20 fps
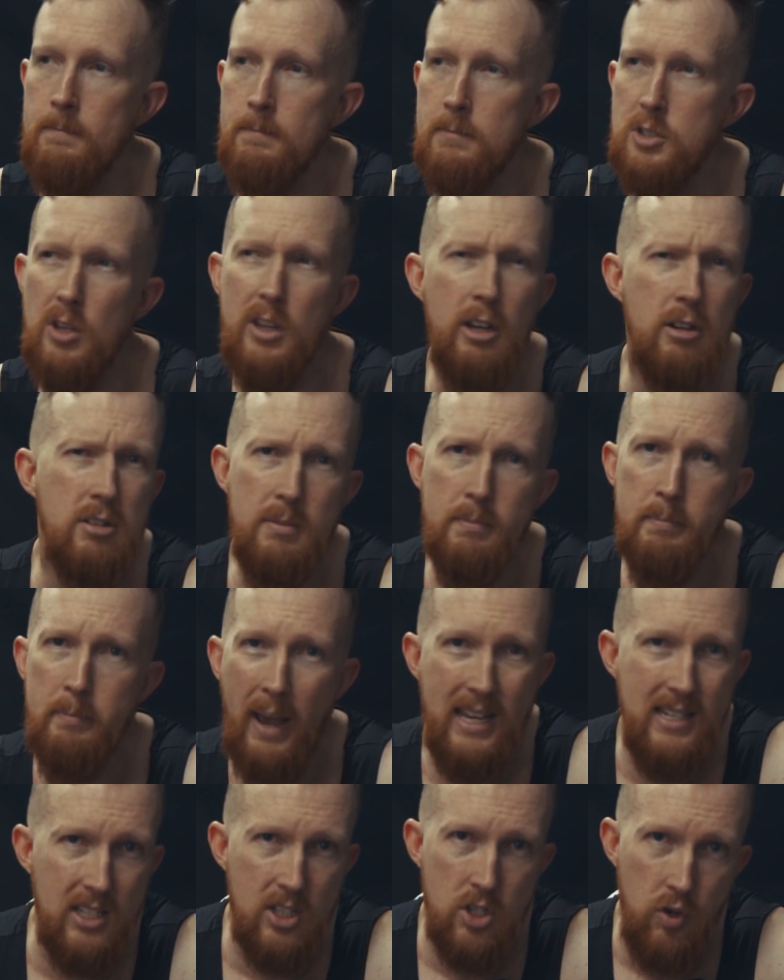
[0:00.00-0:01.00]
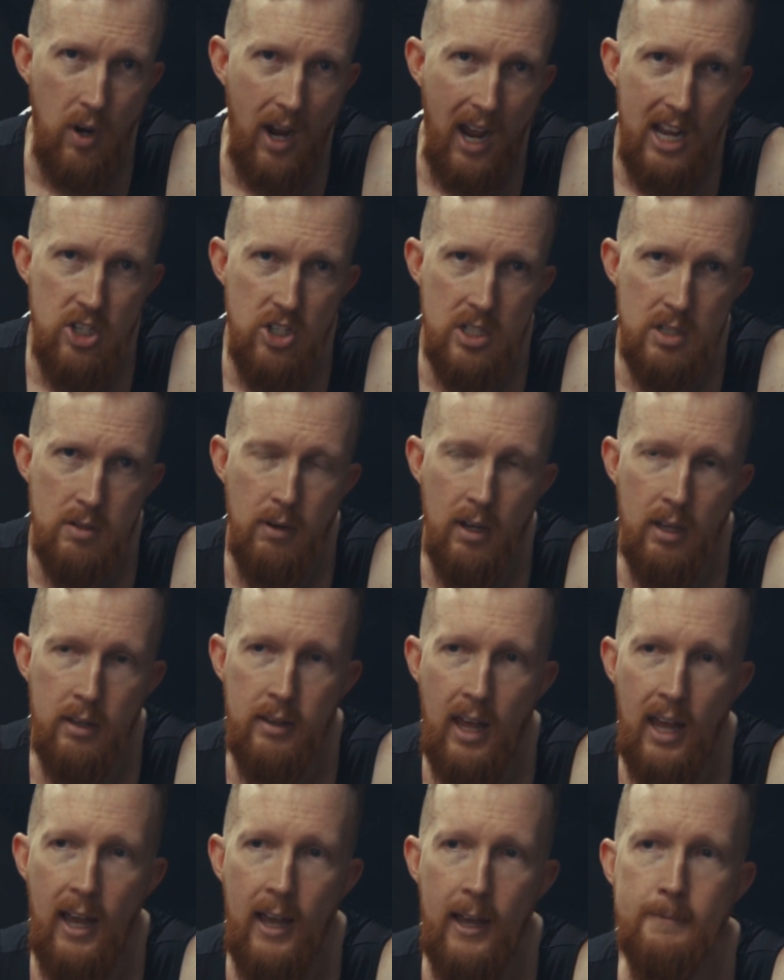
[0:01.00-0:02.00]
So there's some basic strategies around
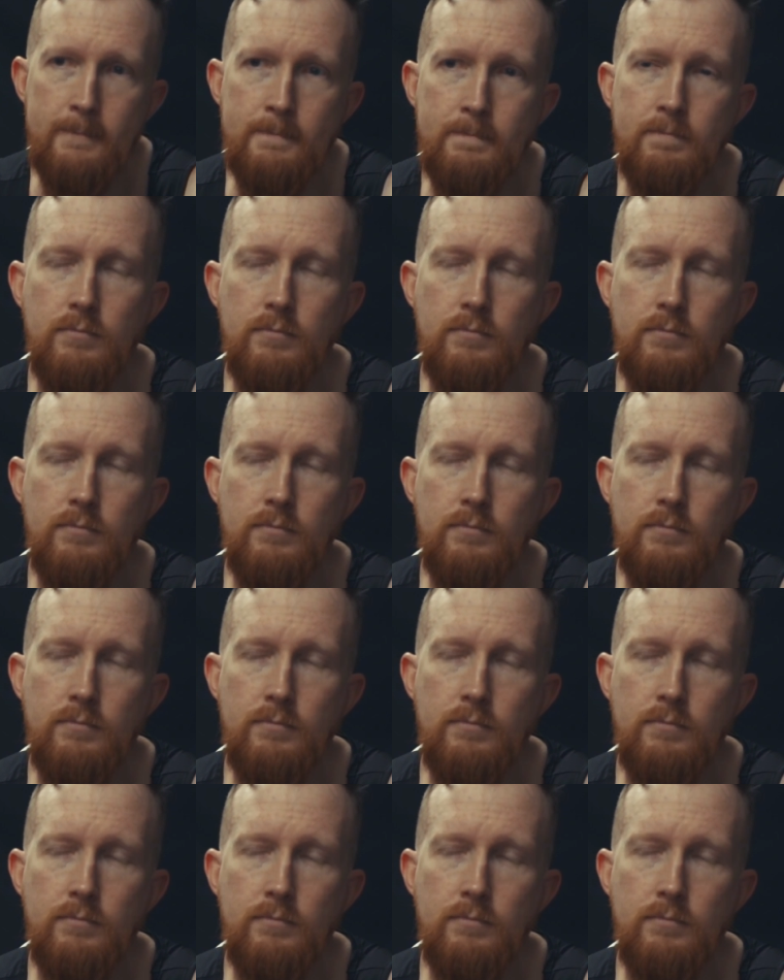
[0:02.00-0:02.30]
that.